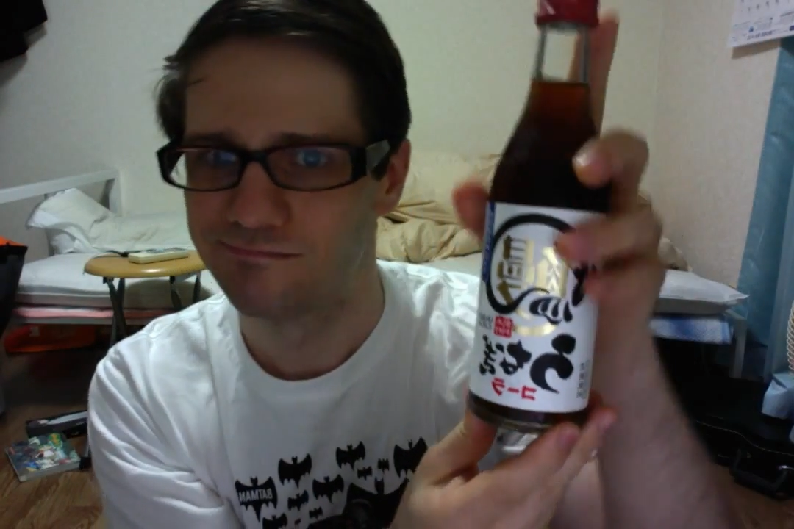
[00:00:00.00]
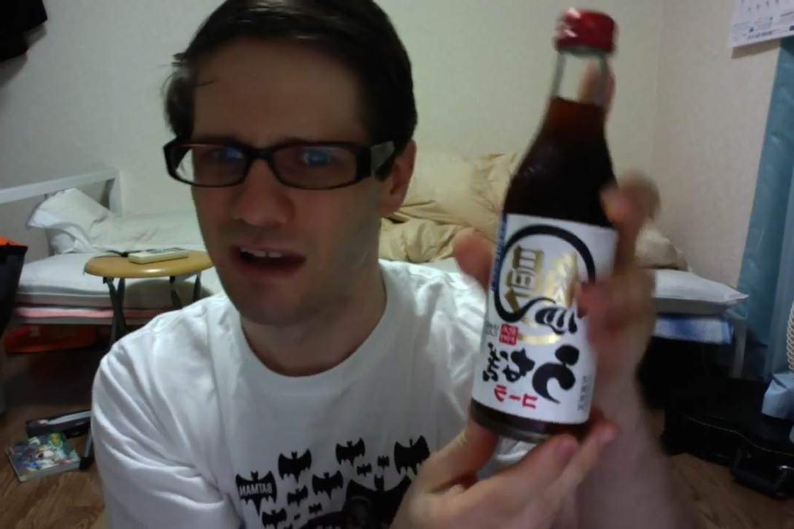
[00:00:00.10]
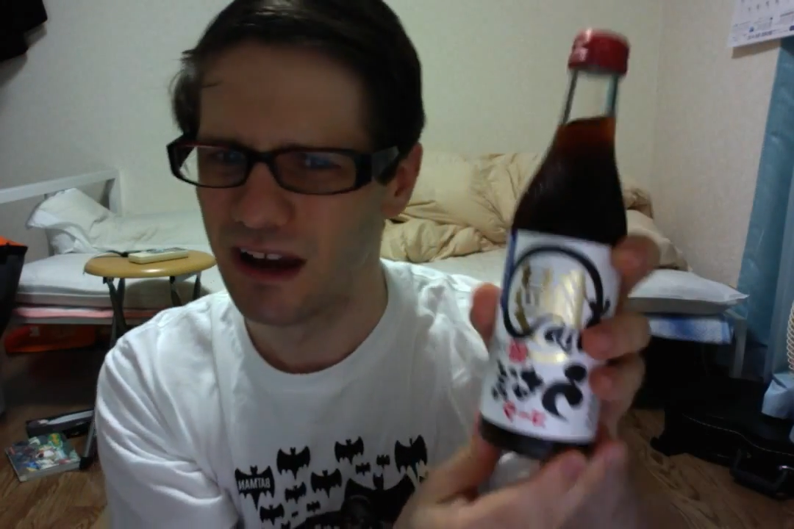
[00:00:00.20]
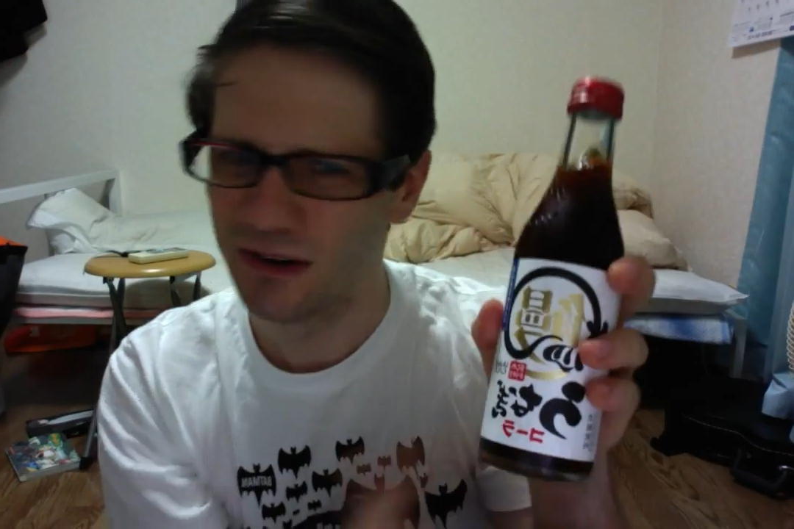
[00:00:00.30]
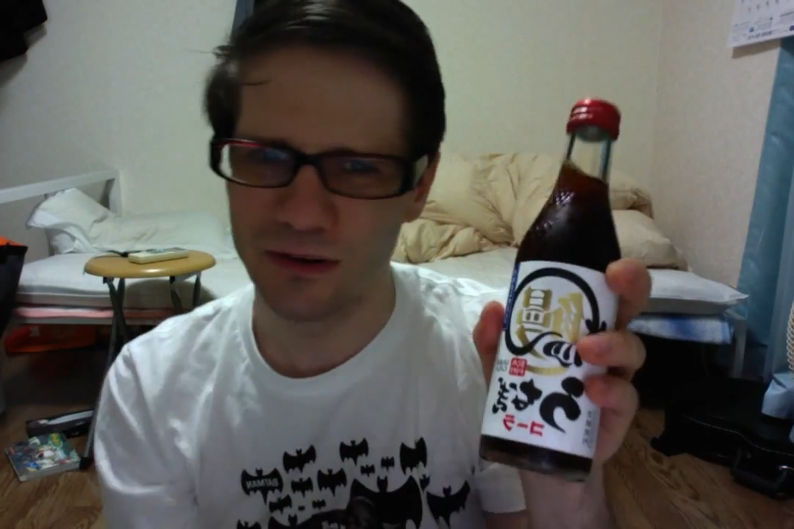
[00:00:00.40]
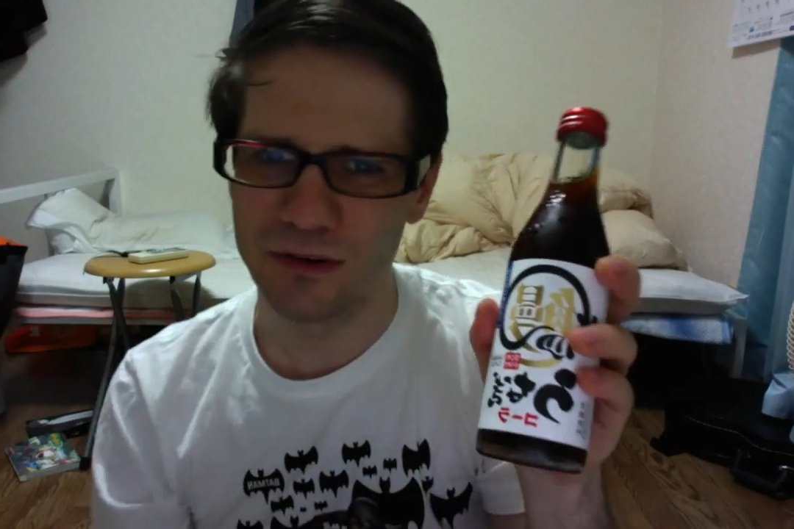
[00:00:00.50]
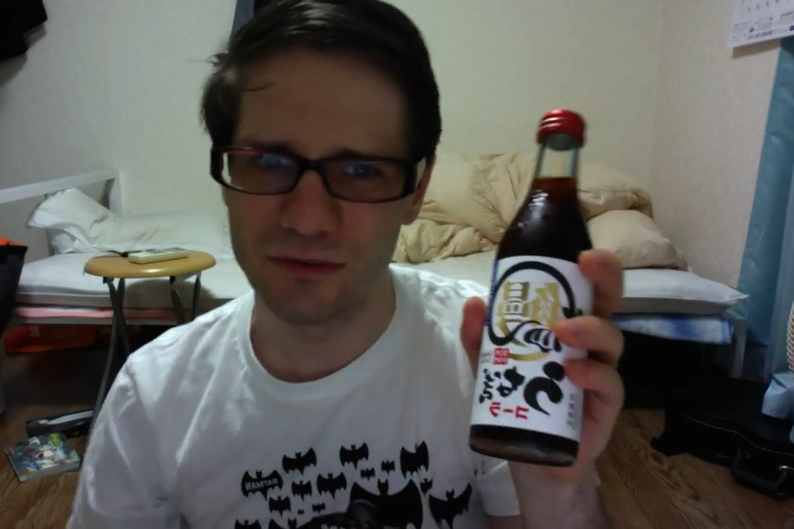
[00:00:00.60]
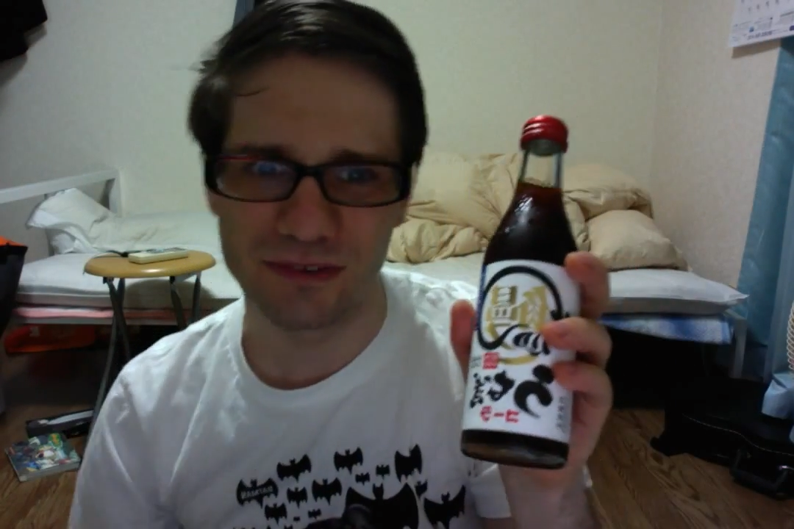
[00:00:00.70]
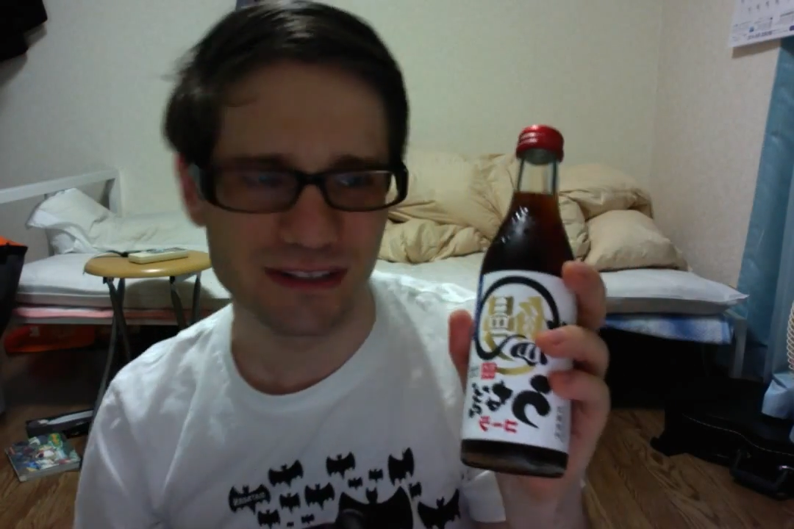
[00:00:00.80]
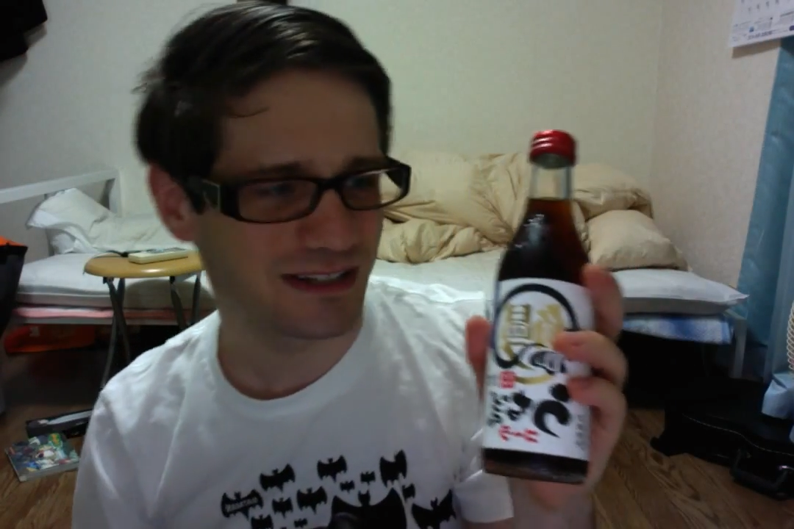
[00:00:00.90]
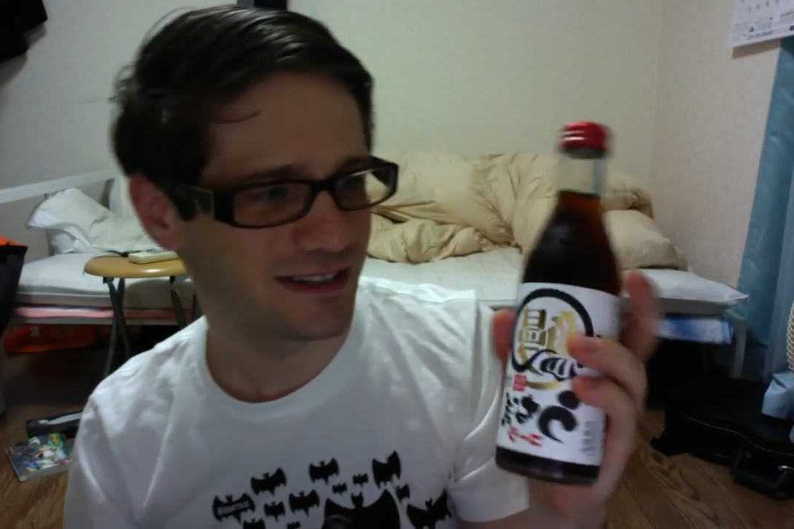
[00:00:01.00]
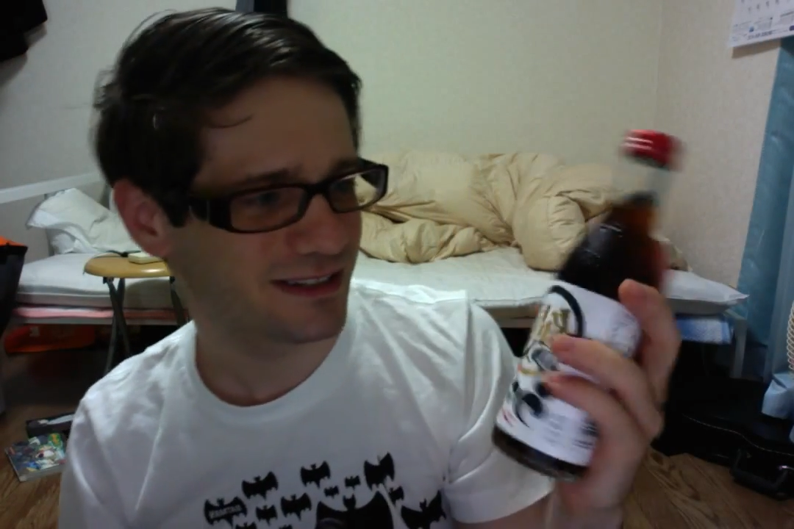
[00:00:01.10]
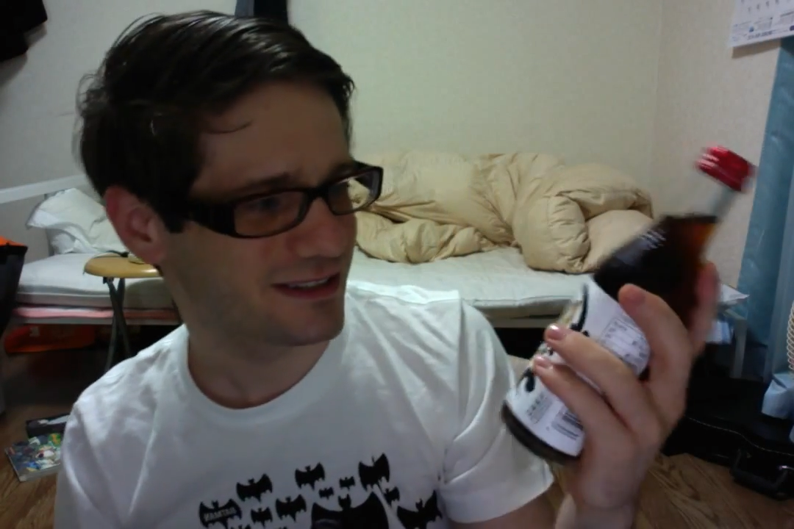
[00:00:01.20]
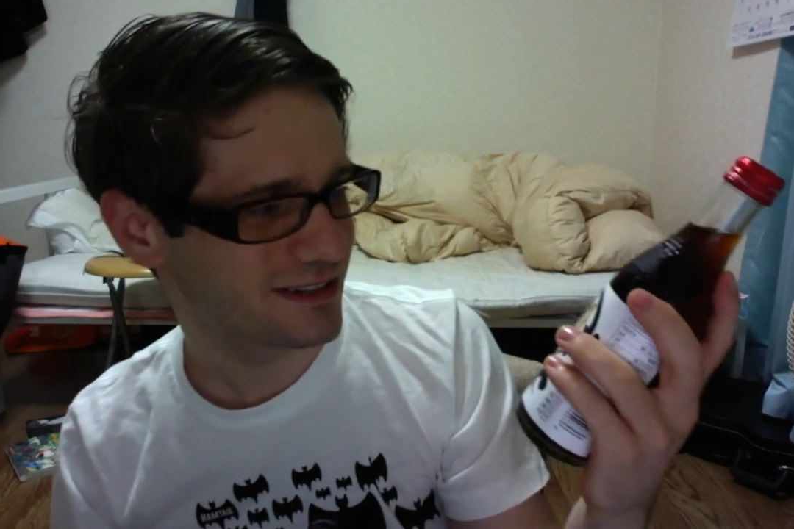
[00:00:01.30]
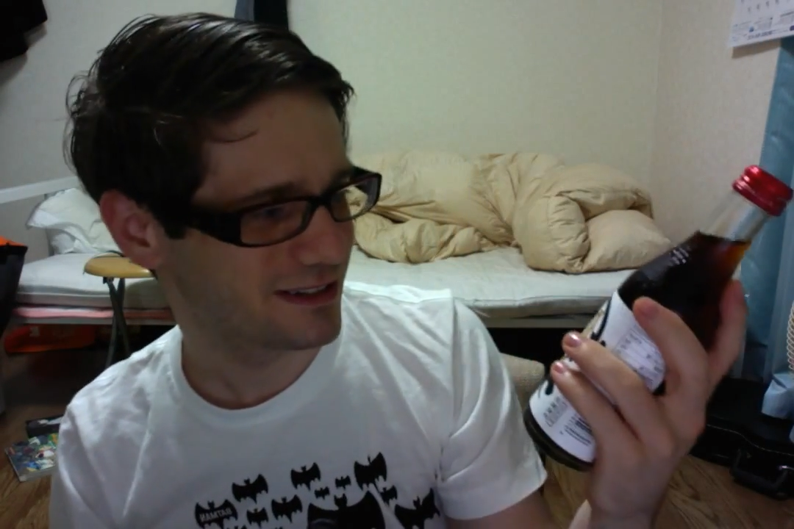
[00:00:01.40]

I don't know if this is